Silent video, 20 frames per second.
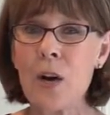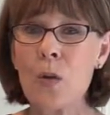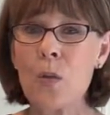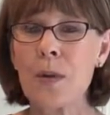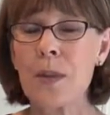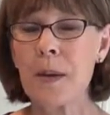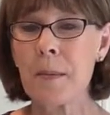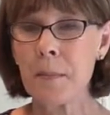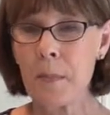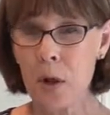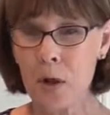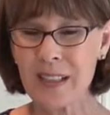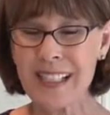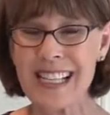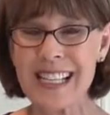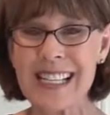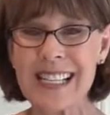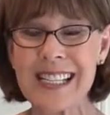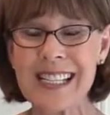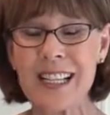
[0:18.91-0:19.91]
with a
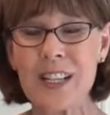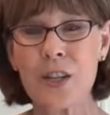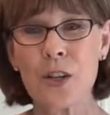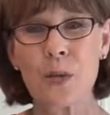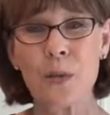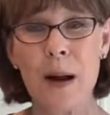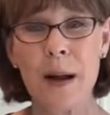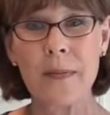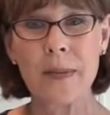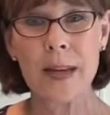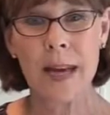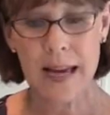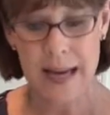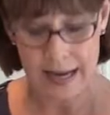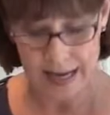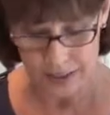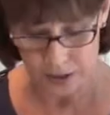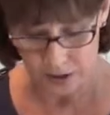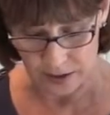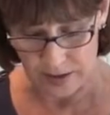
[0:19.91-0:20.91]
bulky stitch around the
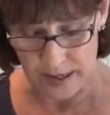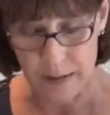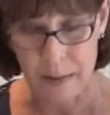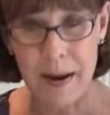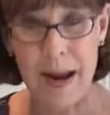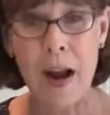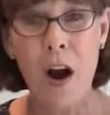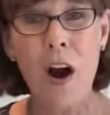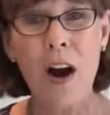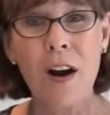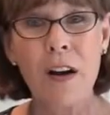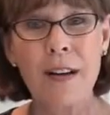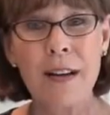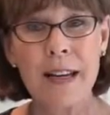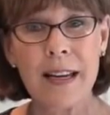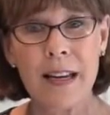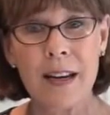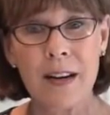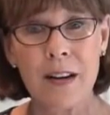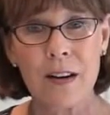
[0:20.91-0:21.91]
edge, like my heart
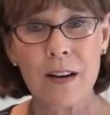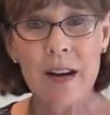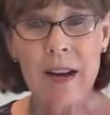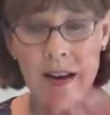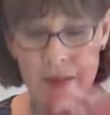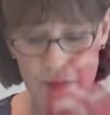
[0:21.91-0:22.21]
here